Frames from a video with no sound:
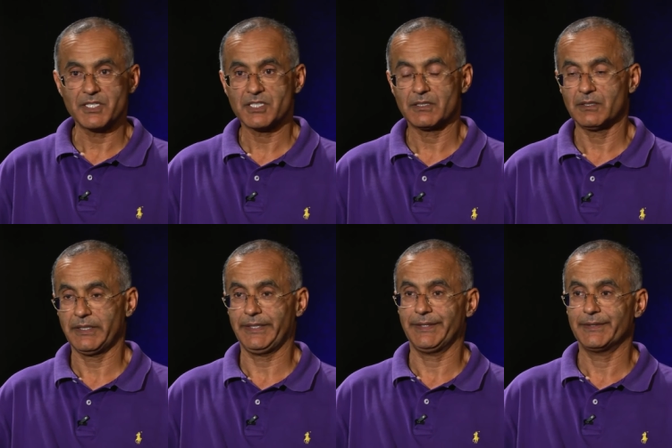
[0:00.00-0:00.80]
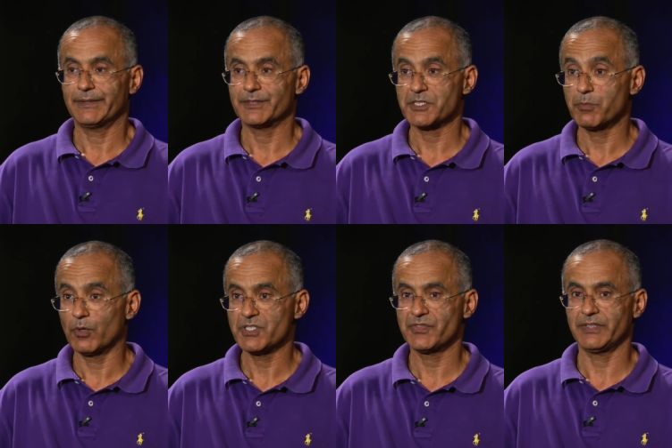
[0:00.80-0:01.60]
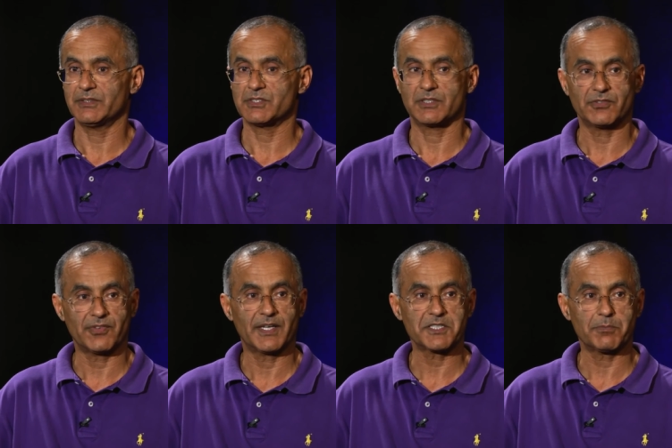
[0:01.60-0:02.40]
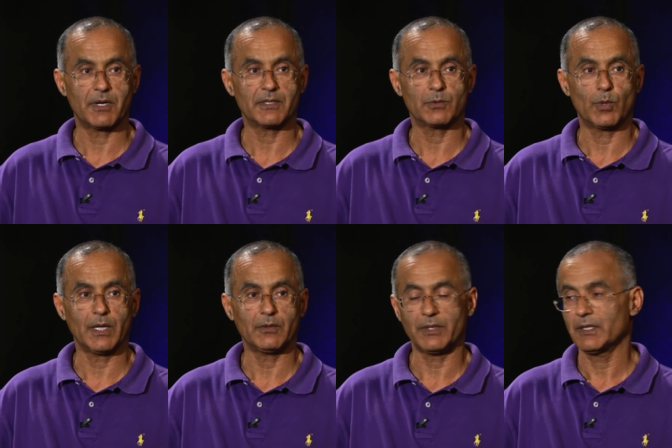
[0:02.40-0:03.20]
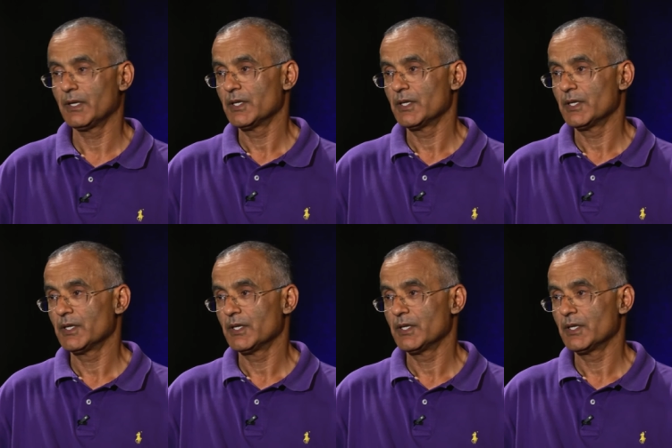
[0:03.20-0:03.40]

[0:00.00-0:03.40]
basically uh, the sports fields on the flattest part of the winery.